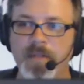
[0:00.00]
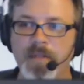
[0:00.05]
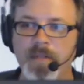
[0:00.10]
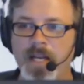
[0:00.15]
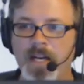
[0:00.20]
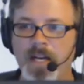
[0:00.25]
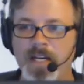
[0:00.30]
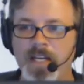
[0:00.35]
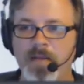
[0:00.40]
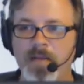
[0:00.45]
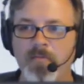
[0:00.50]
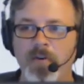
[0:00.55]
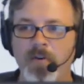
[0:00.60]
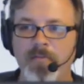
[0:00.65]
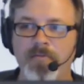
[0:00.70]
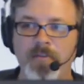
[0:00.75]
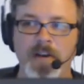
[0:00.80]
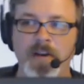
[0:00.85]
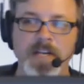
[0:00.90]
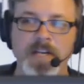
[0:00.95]
Can I
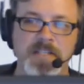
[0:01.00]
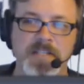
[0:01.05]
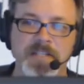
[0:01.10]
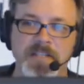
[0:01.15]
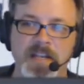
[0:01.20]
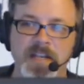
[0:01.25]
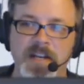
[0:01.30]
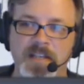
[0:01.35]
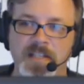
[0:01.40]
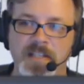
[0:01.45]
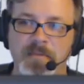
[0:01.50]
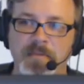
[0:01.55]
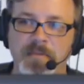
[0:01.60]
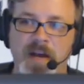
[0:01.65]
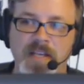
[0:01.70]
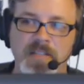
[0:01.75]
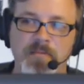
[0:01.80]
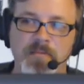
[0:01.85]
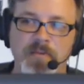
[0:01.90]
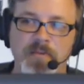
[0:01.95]
demo phrases, and is it
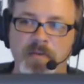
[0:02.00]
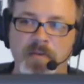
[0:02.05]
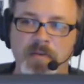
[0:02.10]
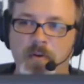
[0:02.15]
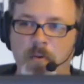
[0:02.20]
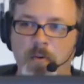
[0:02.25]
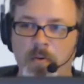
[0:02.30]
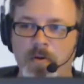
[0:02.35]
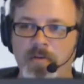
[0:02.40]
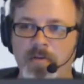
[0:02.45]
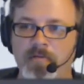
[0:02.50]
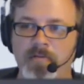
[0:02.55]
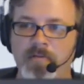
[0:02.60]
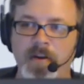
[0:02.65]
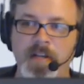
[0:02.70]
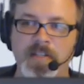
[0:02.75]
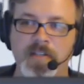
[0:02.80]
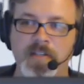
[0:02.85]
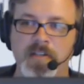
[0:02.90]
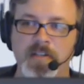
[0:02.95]
possible to record a
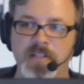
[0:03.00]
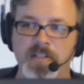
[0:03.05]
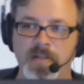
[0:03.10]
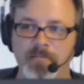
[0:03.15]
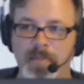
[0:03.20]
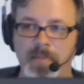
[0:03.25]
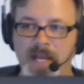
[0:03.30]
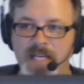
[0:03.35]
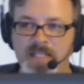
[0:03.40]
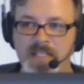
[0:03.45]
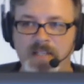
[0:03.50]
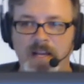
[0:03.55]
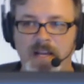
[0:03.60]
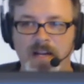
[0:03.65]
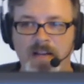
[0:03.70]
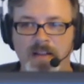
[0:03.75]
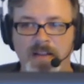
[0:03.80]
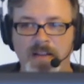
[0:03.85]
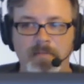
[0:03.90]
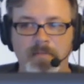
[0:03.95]
phrase such as a bass
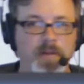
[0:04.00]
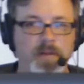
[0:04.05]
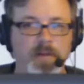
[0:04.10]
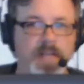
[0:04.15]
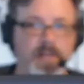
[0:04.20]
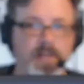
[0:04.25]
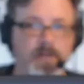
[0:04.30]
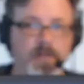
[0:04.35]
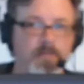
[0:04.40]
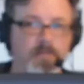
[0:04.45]
line and then play it